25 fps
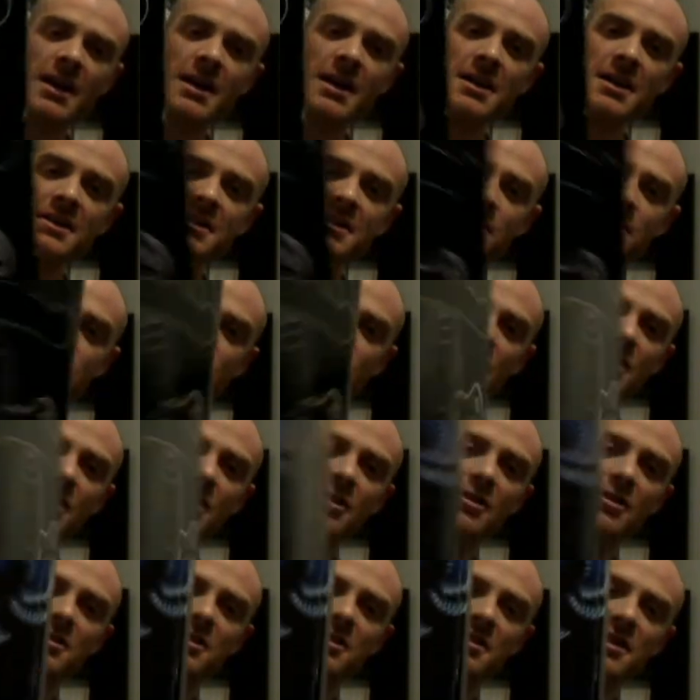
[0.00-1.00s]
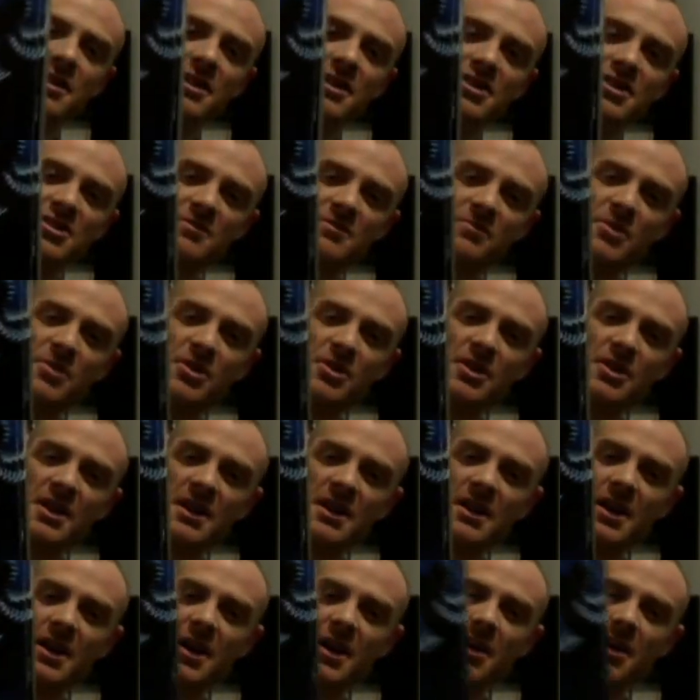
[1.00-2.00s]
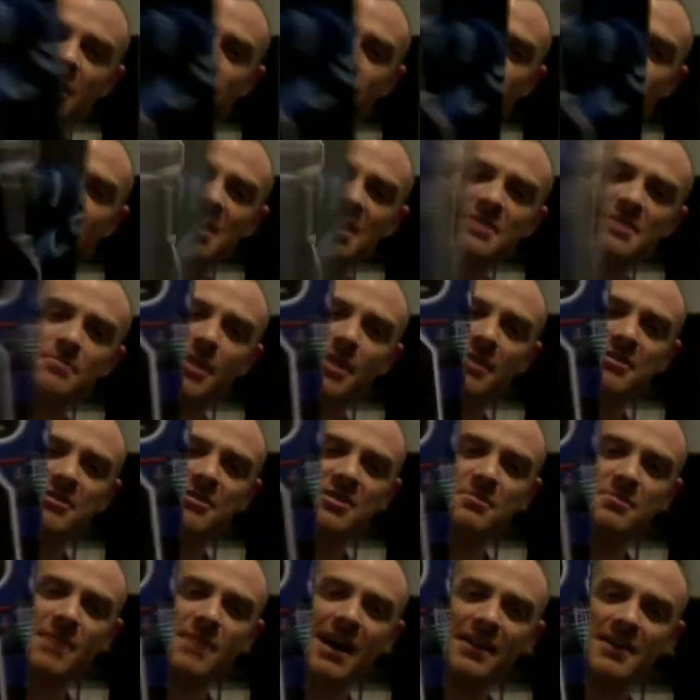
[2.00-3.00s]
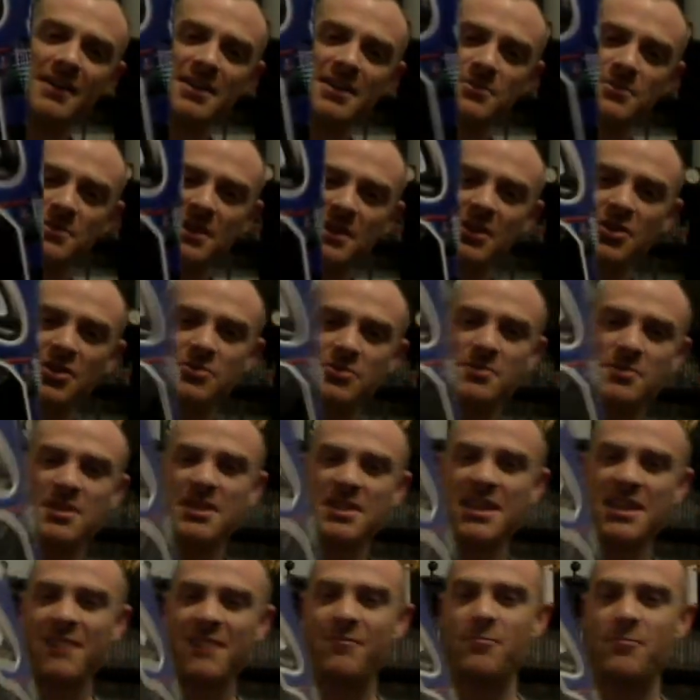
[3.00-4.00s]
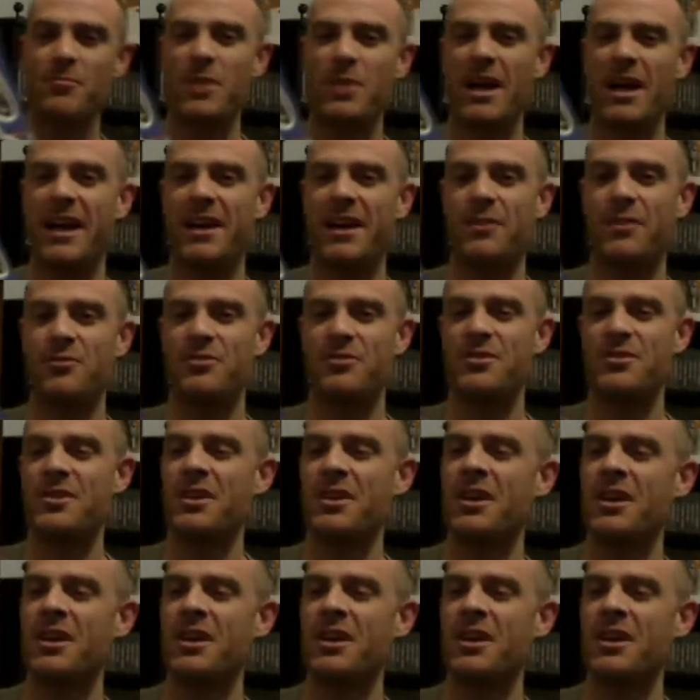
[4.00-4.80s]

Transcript: It's in pretty nice condition, but the major bonus about this was it cost me £7,